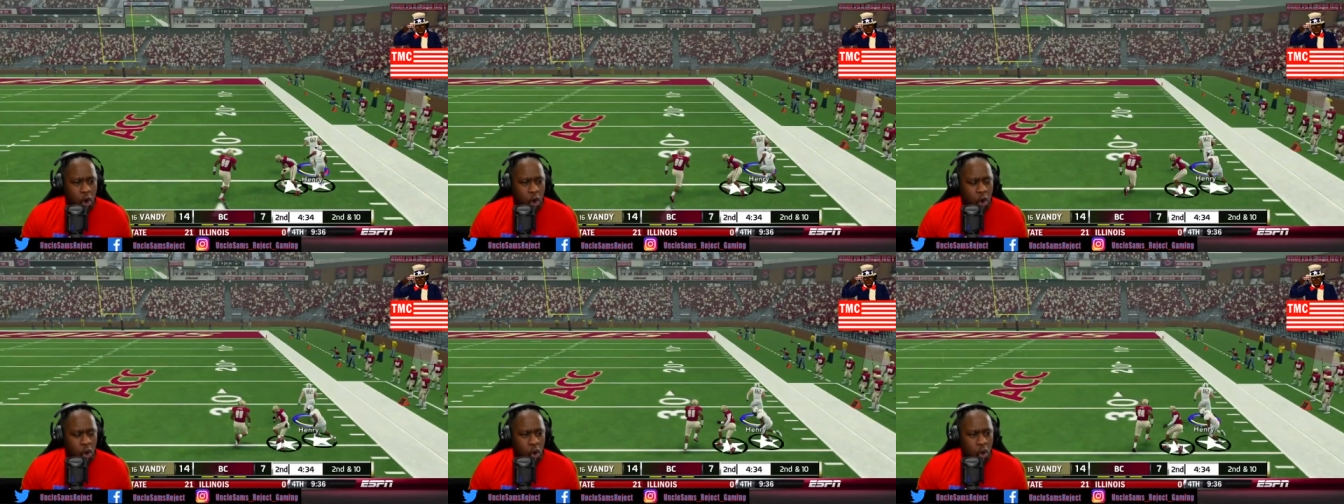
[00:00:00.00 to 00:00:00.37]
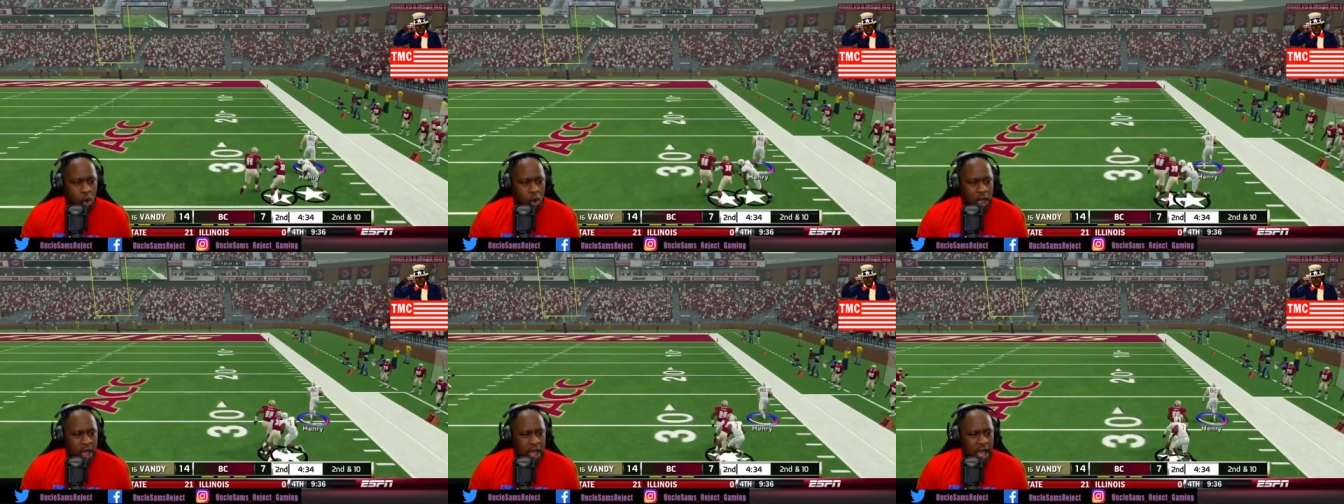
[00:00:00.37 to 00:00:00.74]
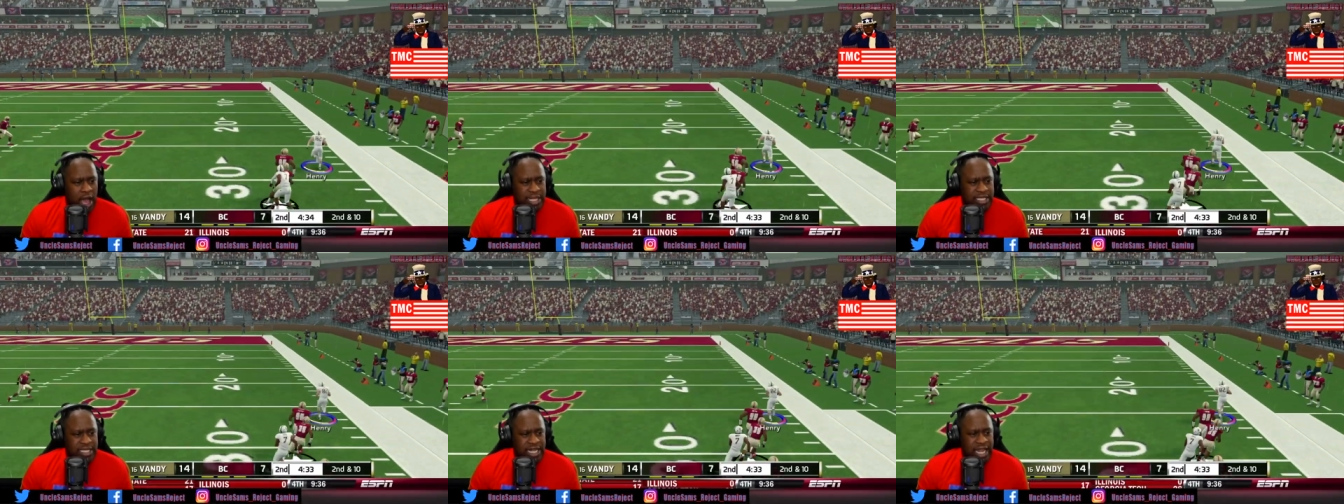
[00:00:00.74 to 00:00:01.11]
Ooh,
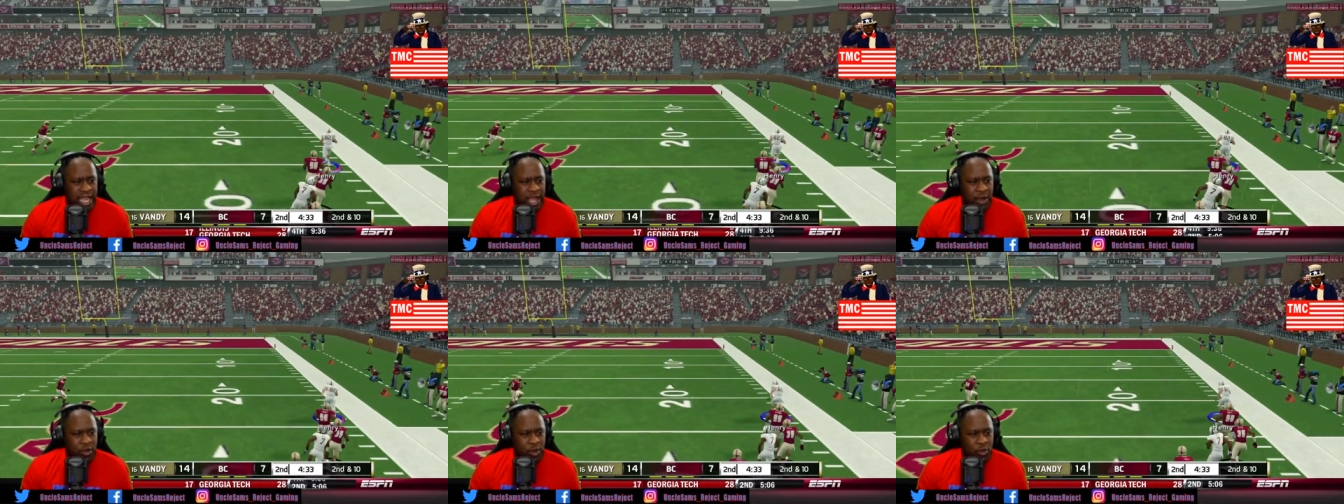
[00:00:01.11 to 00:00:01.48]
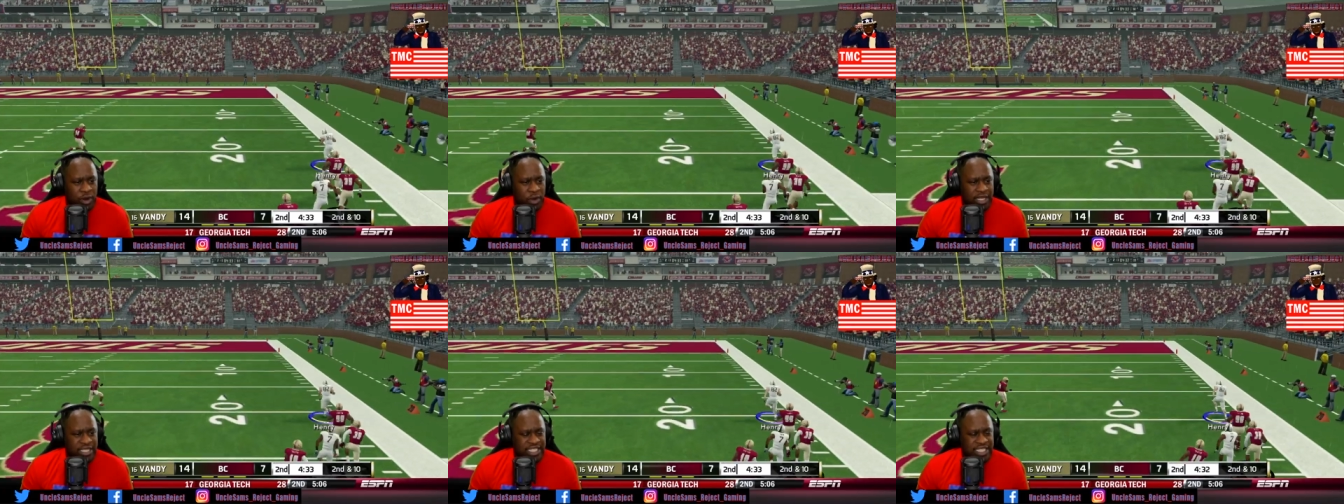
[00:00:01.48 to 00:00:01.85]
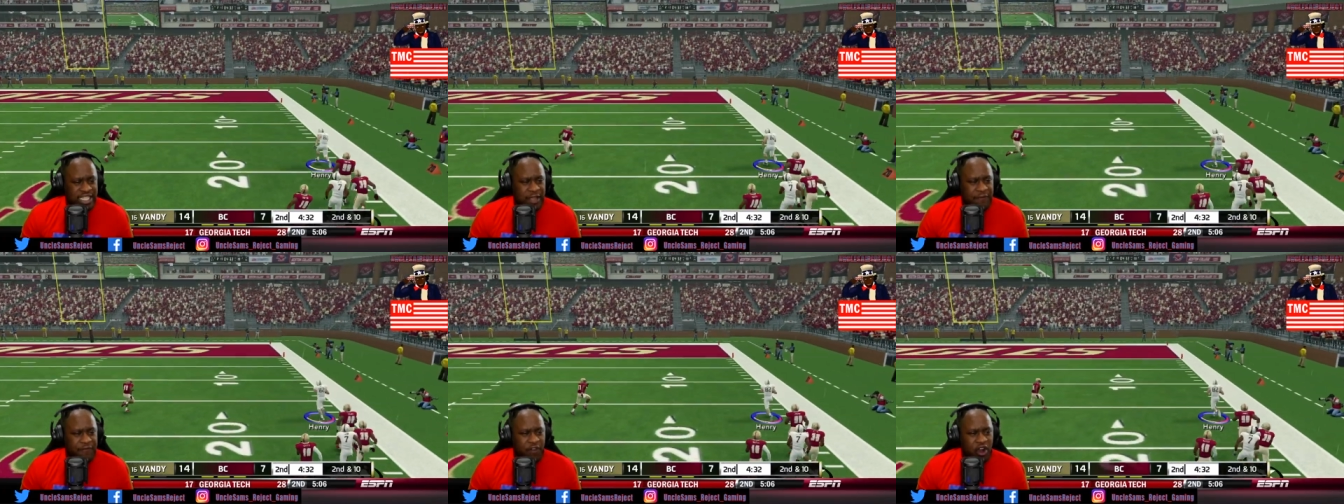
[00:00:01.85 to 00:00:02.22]
Hudson Henry with
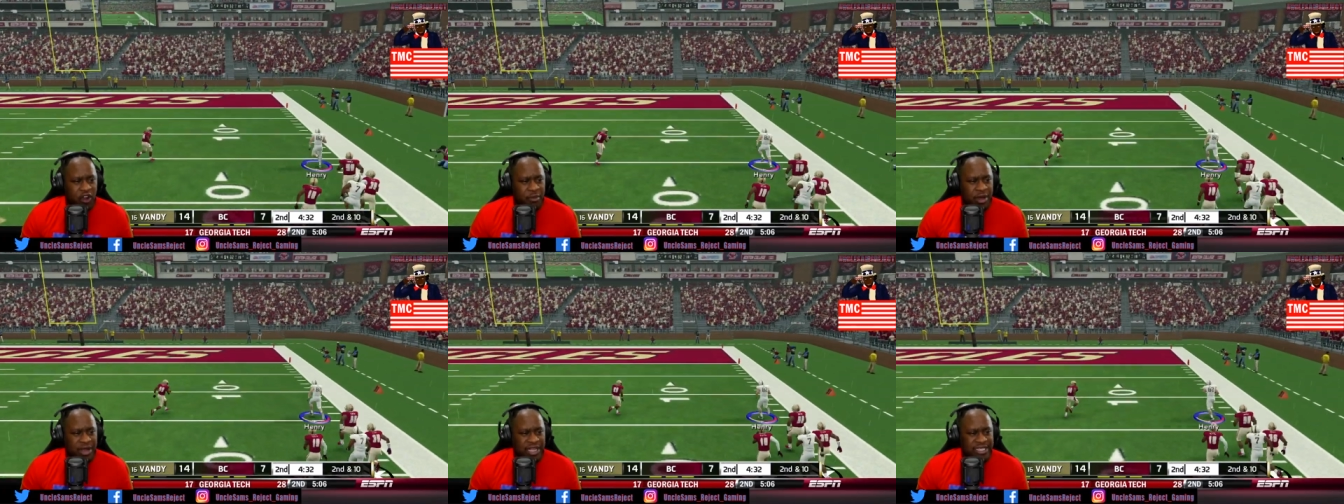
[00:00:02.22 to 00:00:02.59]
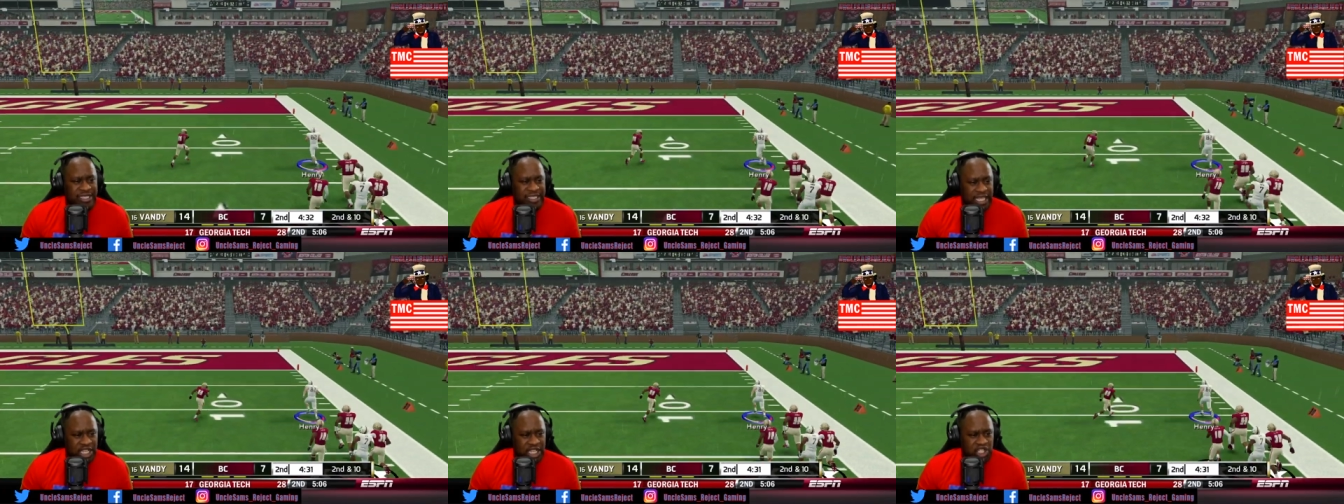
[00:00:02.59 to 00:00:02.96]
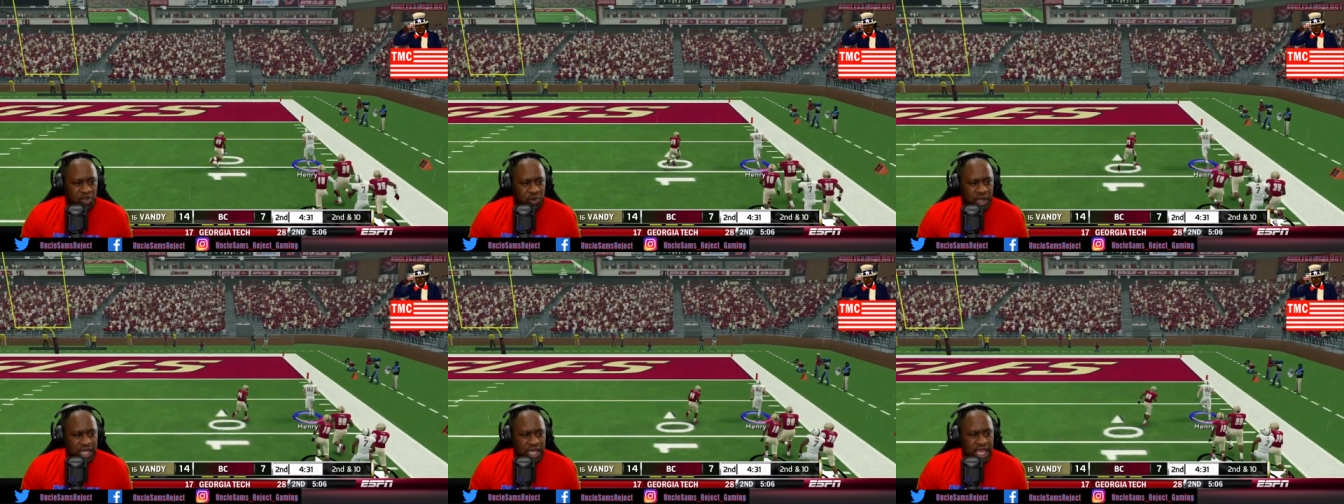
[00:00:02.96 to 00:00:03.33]
a stiff arm of the
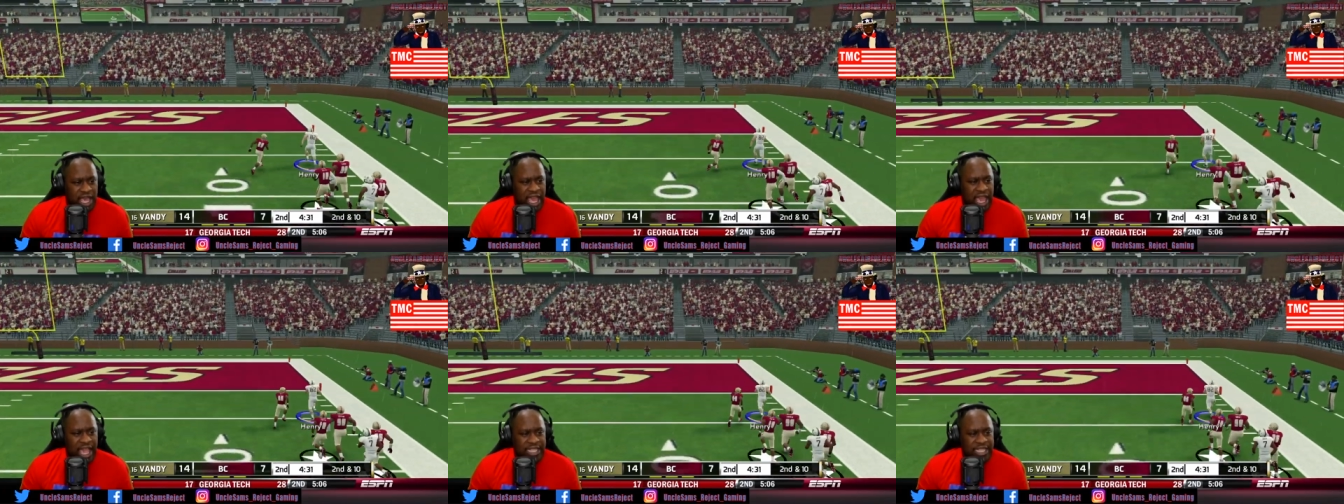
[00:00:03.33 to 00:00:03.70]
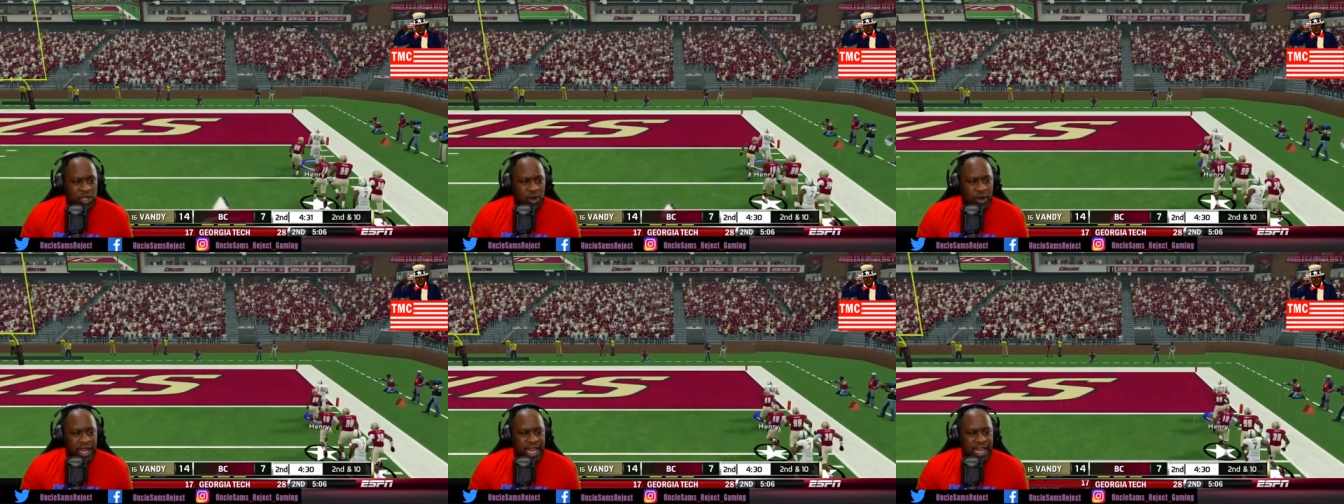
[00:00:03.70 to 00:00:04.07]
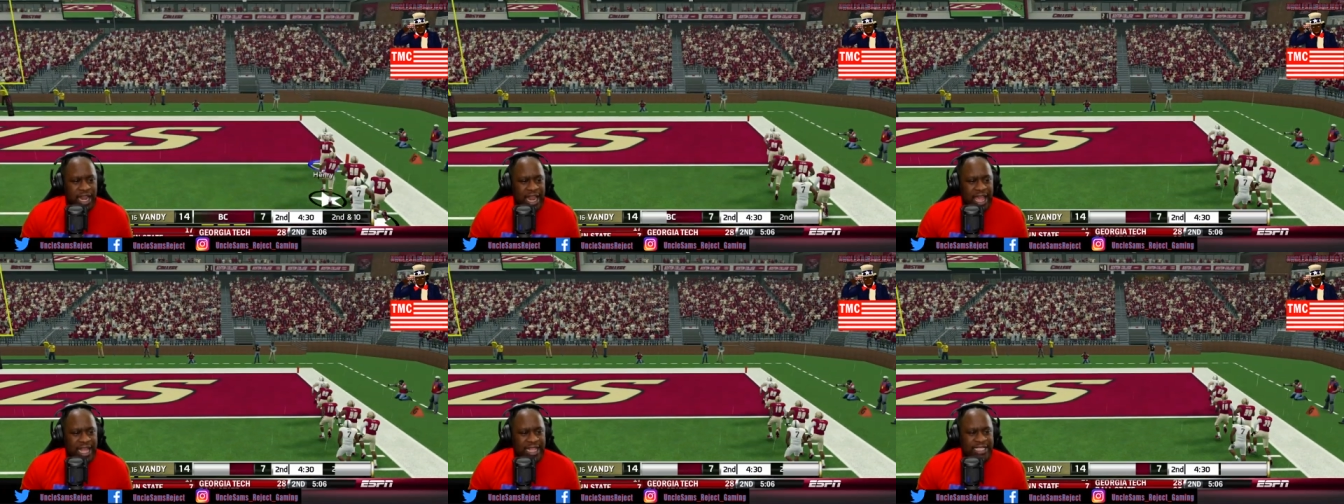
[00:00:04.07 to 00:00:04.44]
century. He's
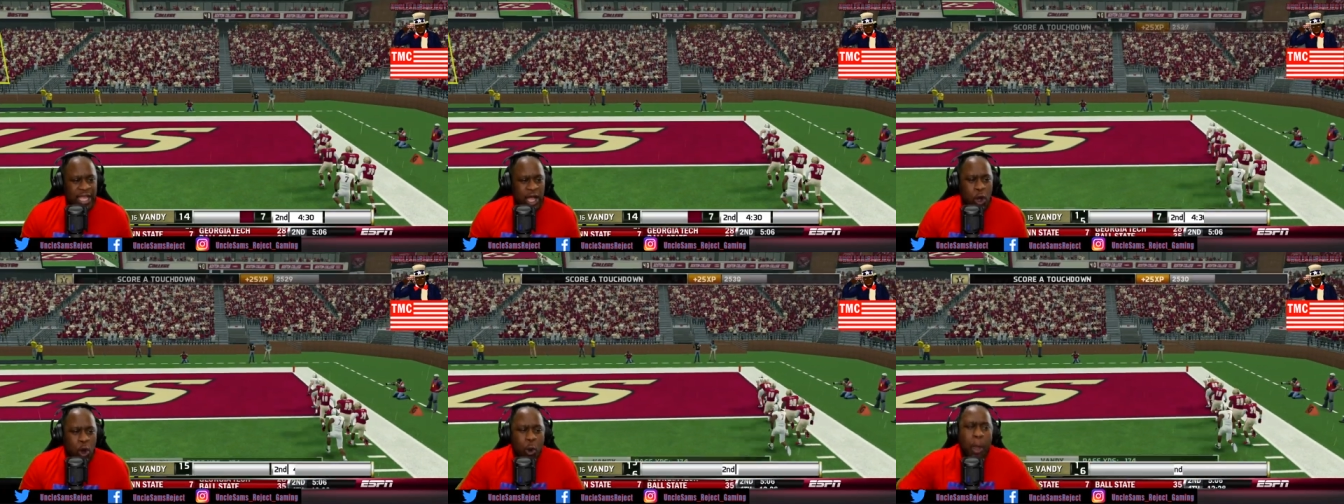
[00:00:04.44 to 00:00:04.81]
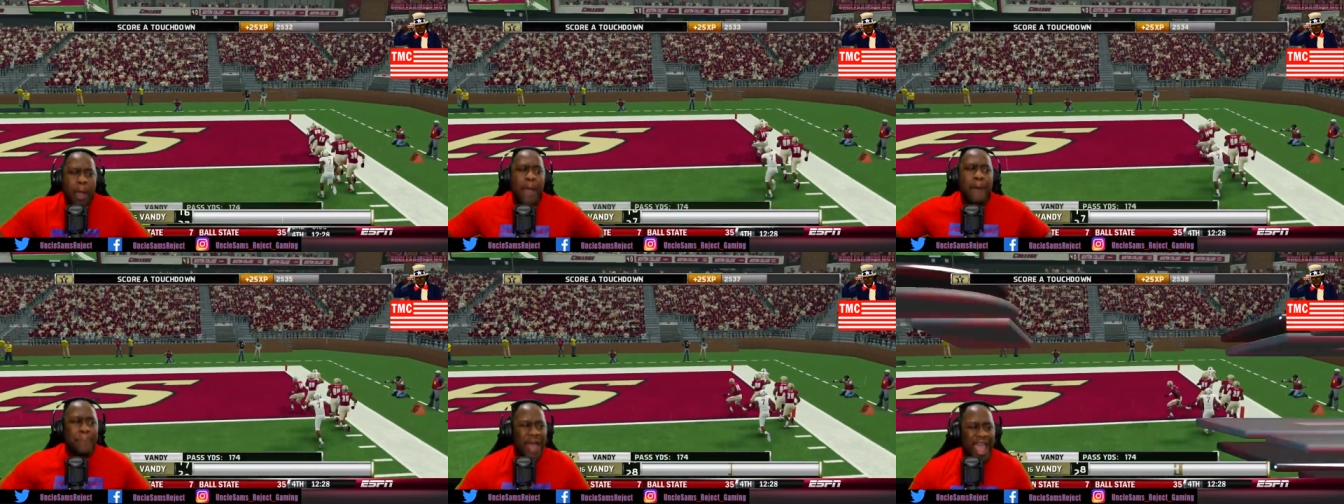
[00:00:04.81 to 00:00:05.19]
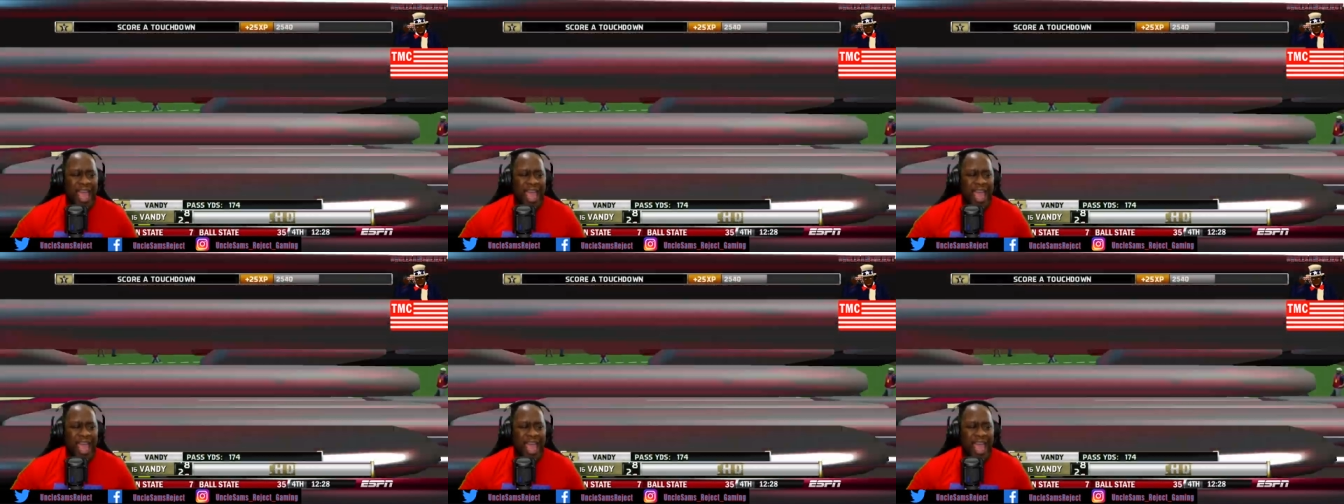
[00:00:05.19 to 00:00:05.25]
going to get in the end zone.